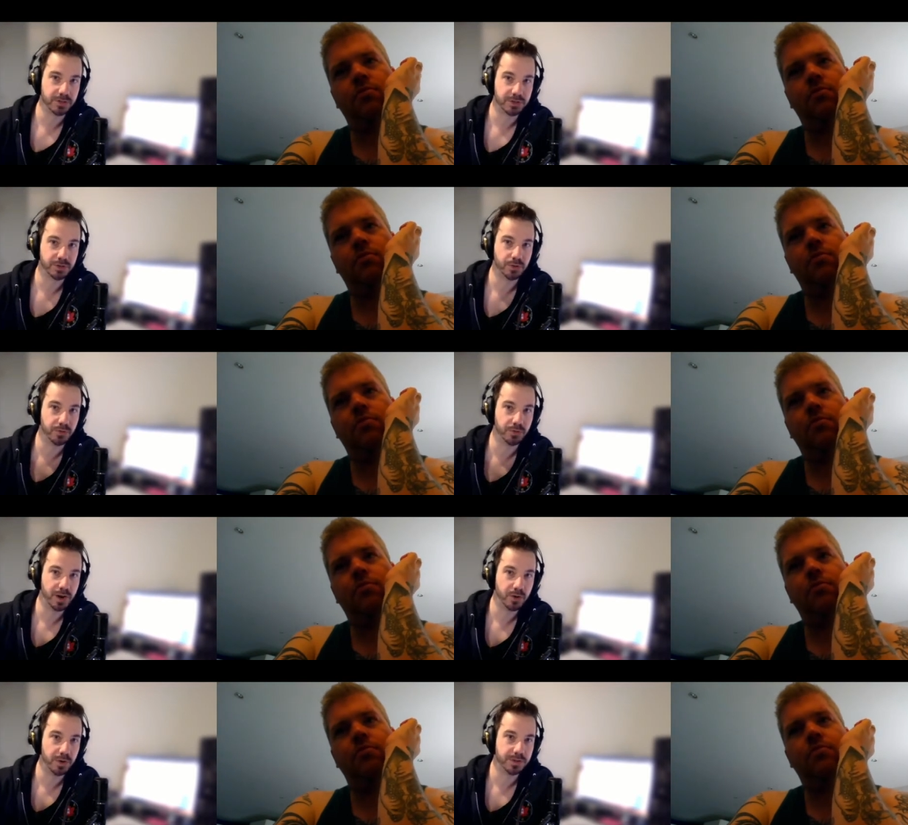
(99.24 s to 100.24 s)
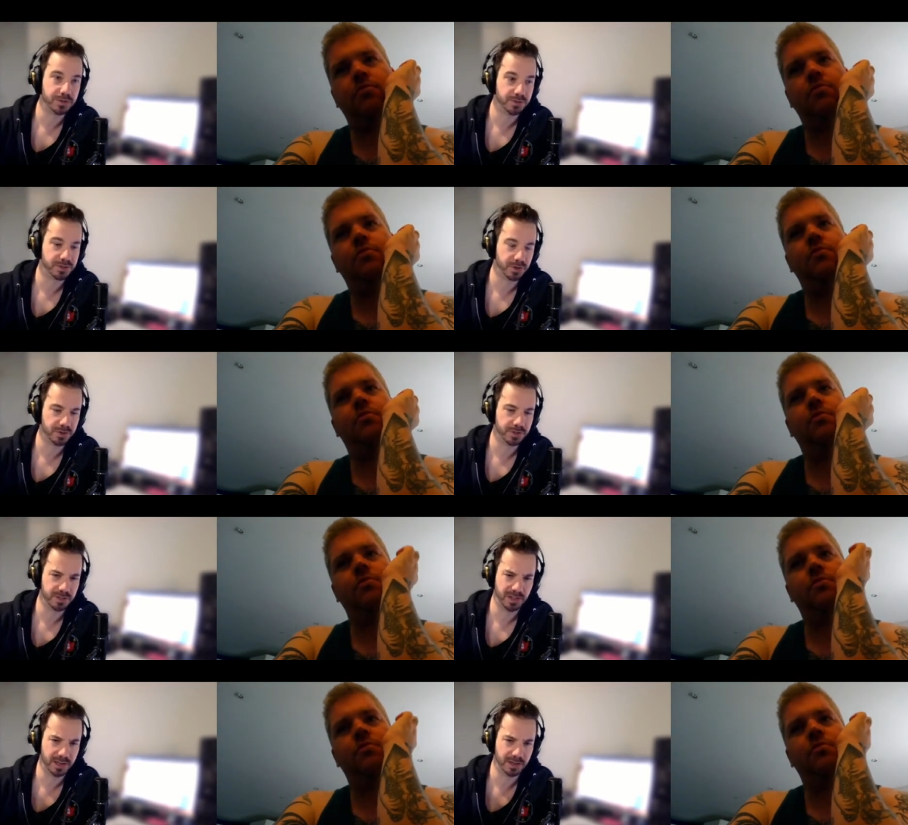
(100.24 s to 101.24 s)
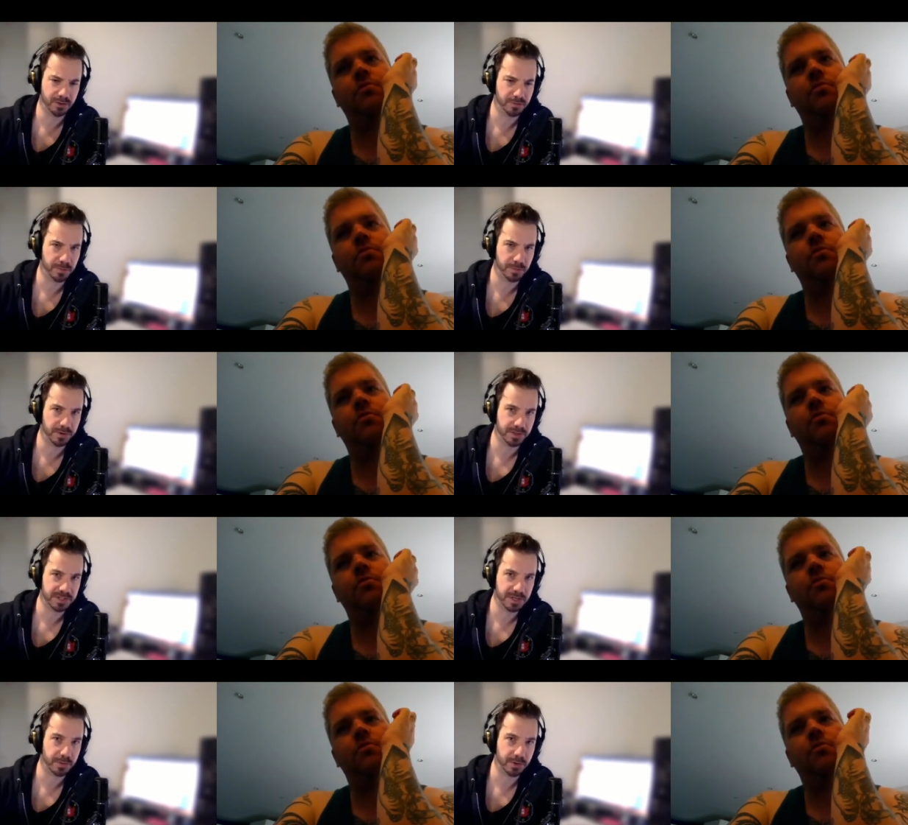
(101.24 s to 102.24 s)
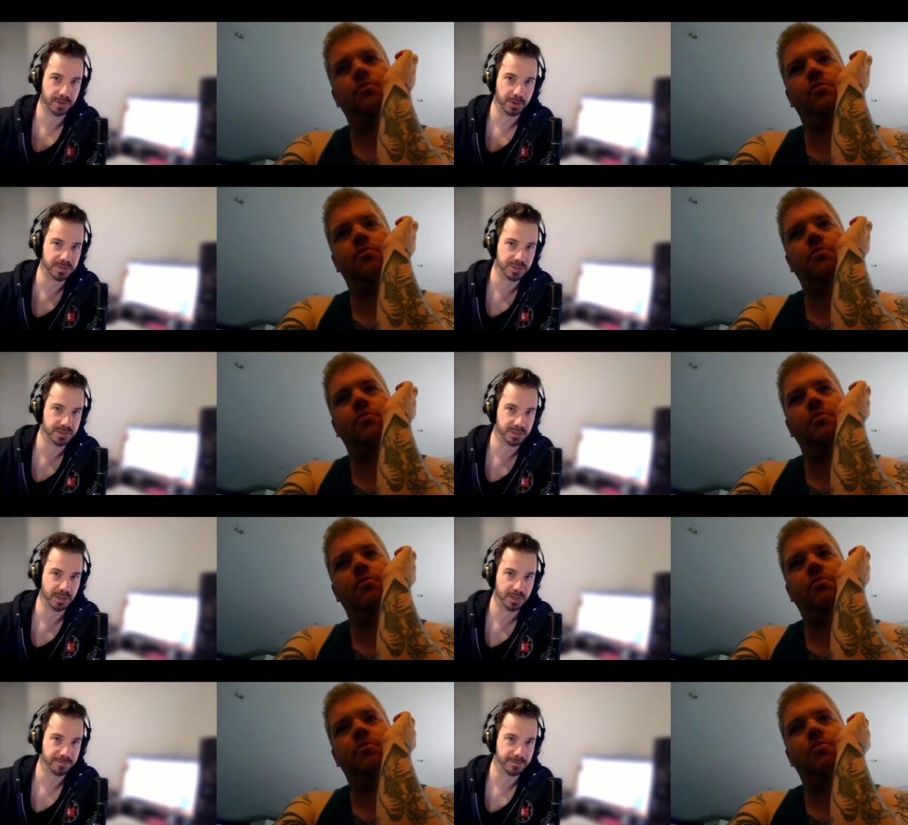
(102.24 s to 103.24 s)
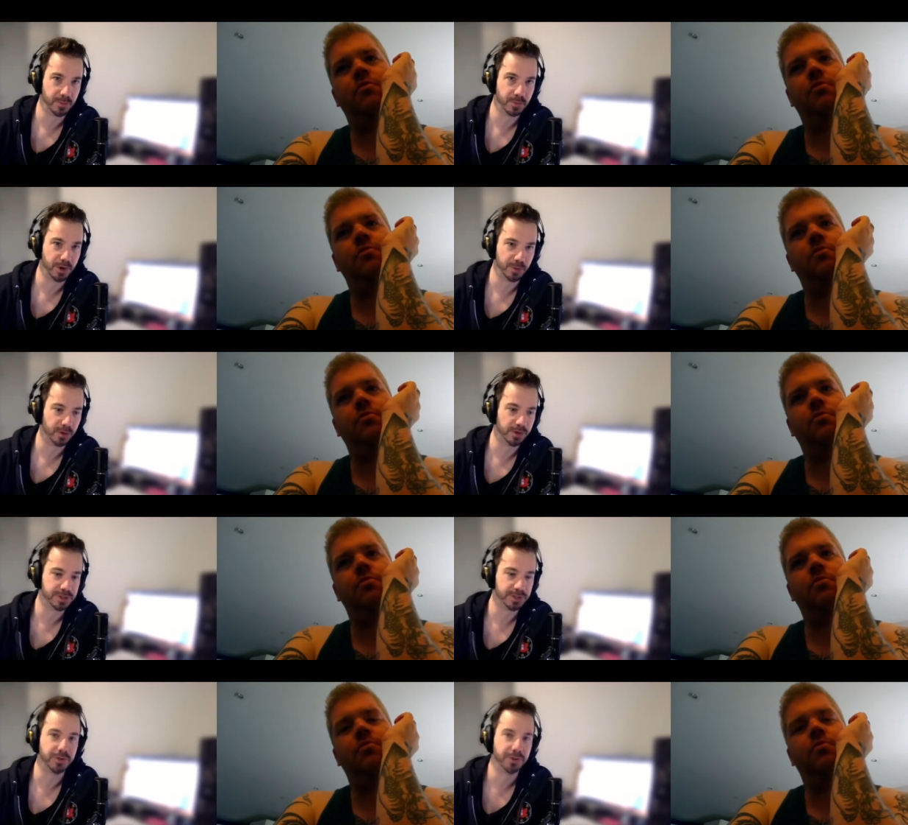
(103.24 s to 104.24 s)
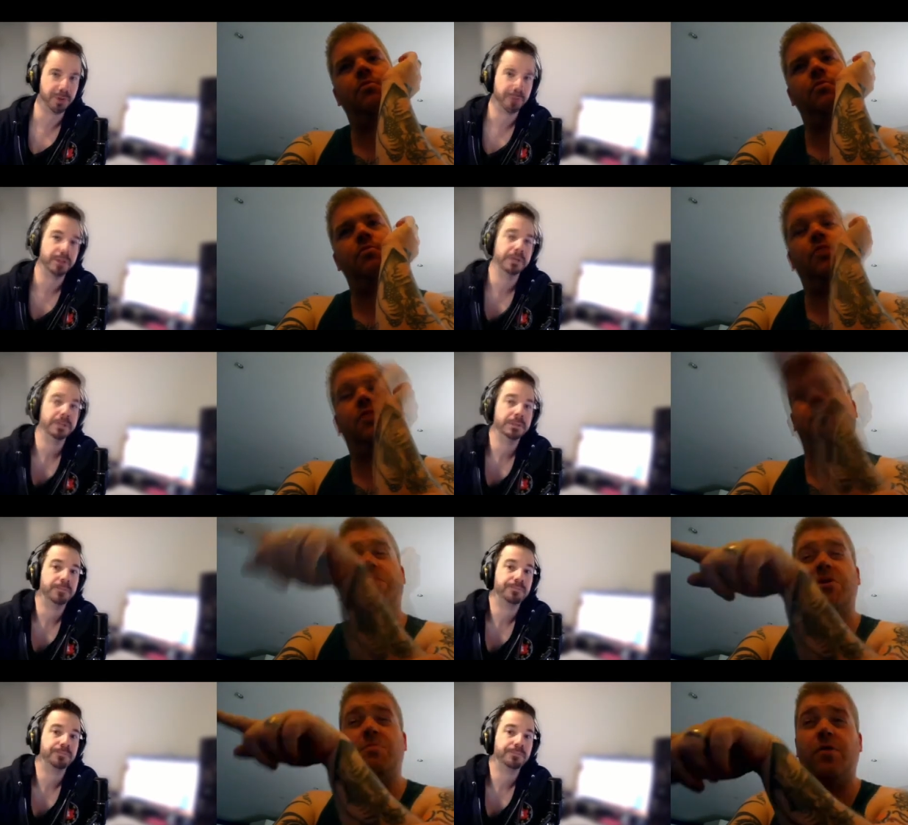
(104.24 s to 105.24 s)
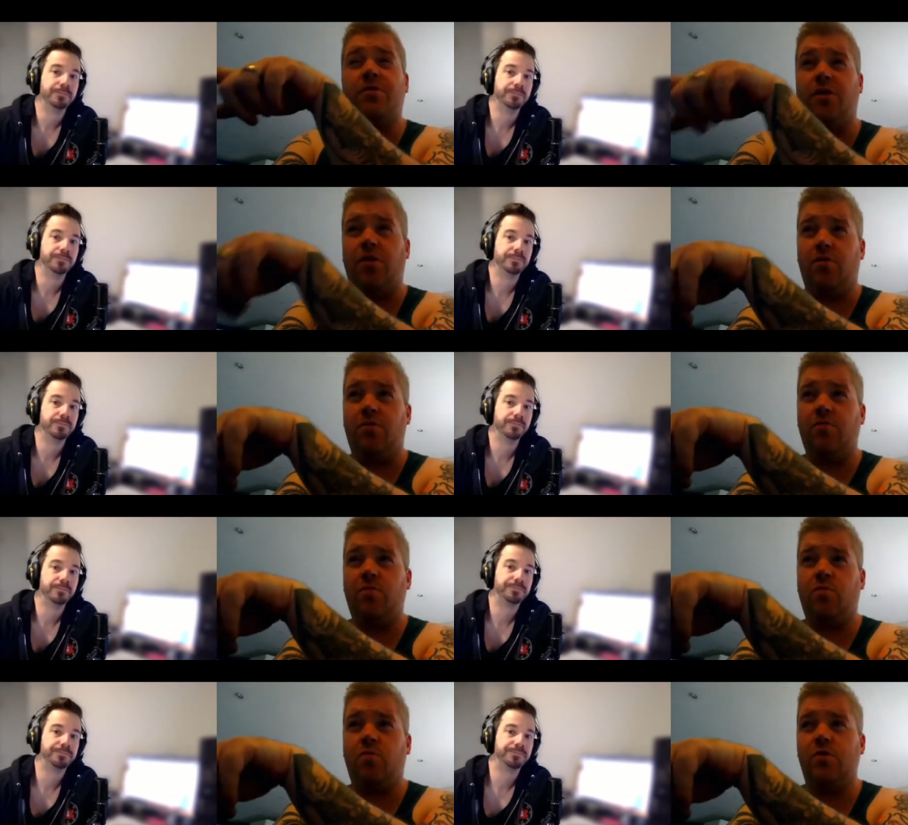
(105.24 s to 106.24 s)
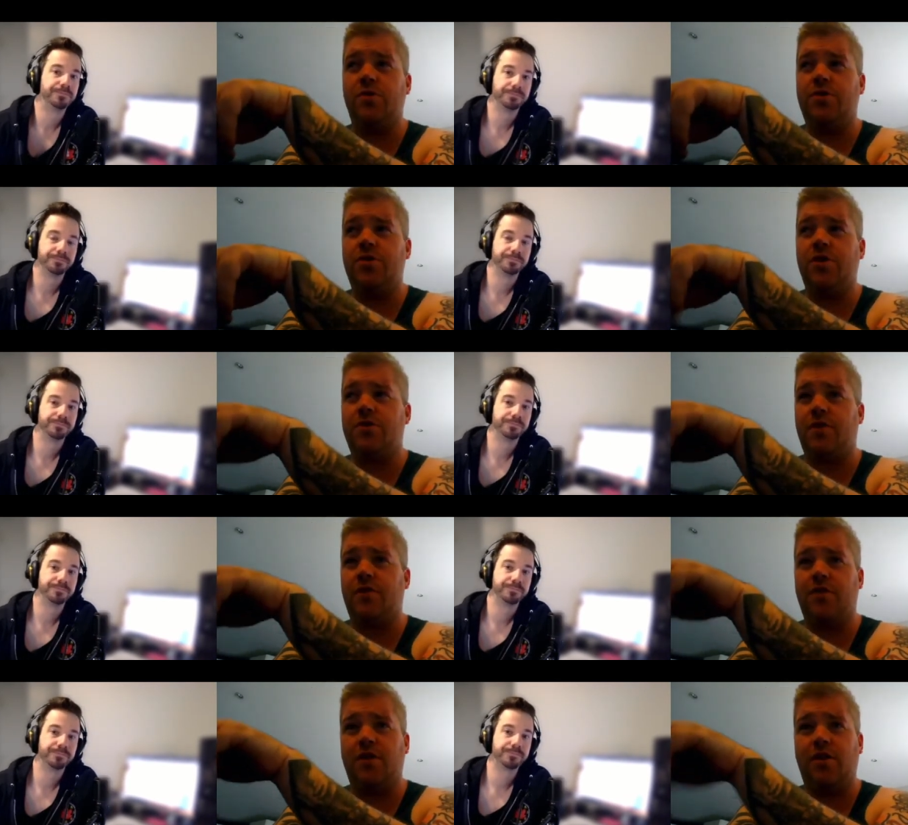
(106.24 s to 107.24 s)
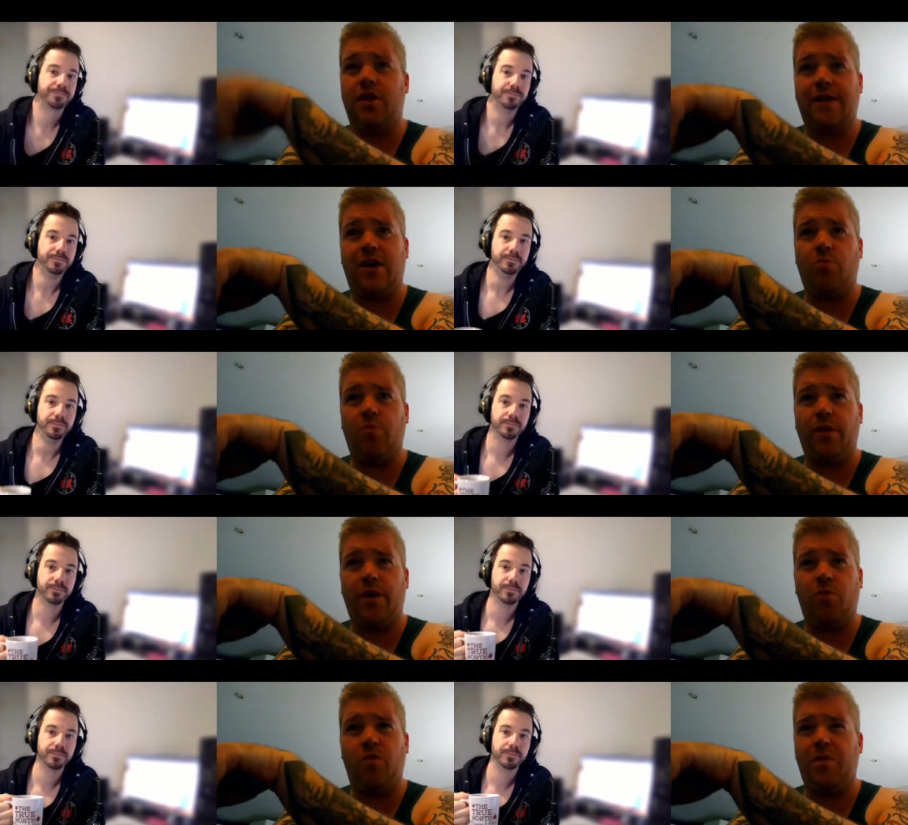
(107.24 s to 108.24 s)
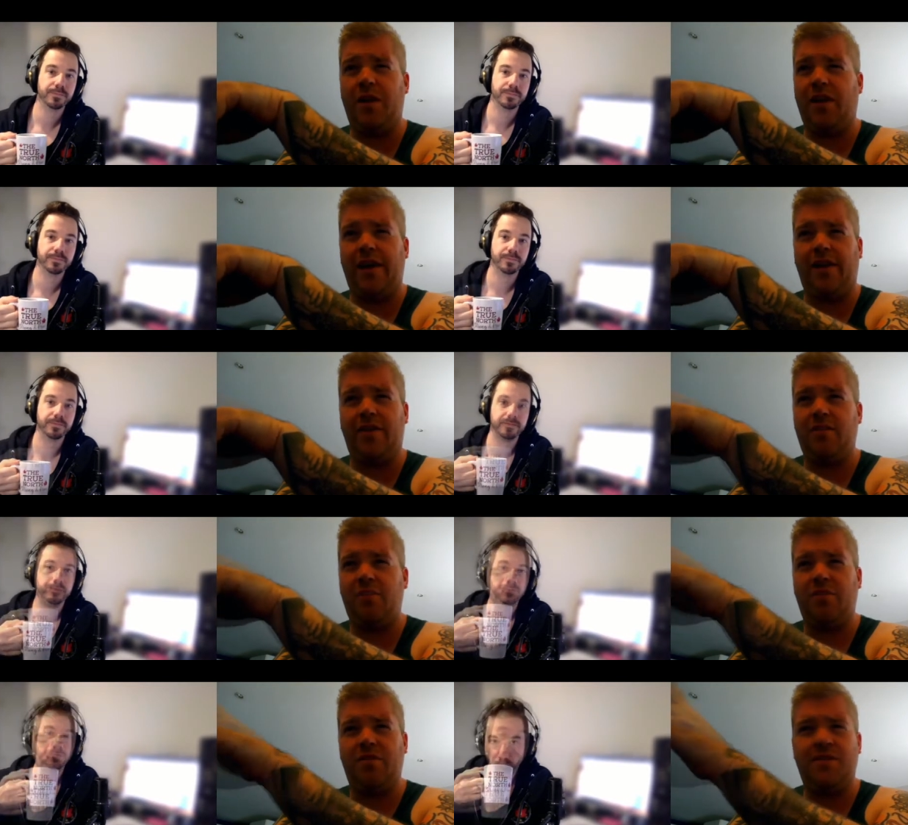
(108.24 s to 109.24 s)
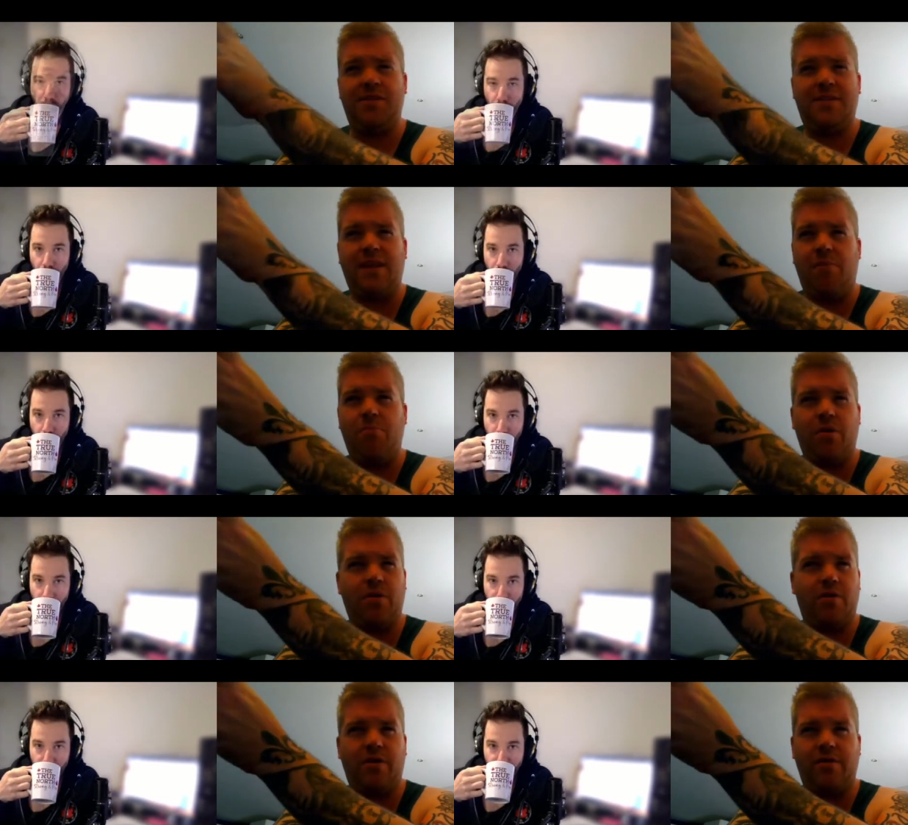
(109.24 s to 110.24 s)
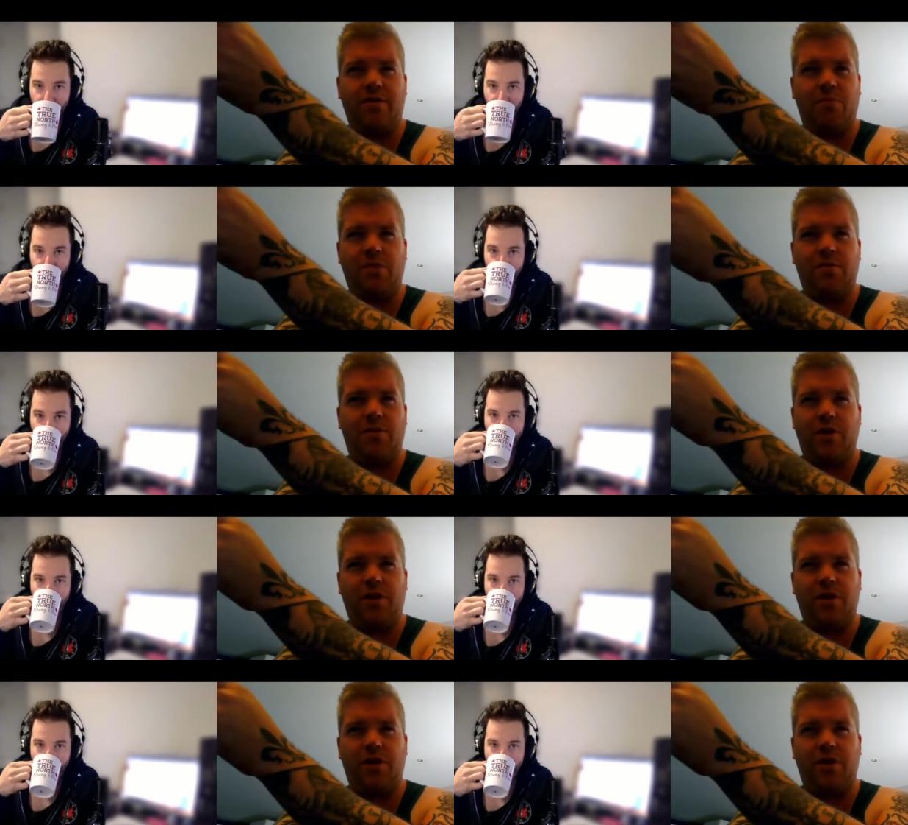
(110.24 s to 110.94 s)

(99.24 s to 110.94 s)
Speaker 1: So their winter starts in like November, December, and goes until like February or March, and then they're done with it. Last
Speaker 2: time I spoke to you was just after the last album, and it would have been like December, I think maybe